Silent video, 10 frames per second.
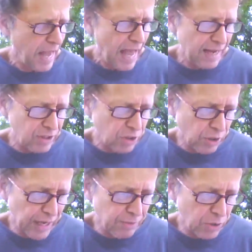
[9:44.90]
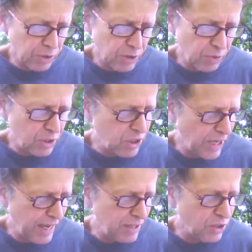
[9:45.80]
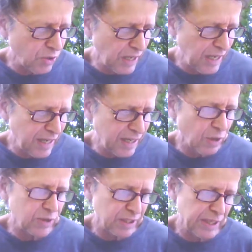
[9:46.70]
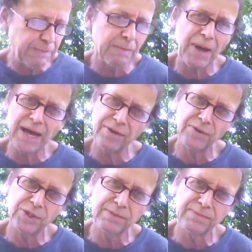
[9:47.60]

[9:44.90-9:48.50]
Has the crime caused you to change your eating or sleeping patterns?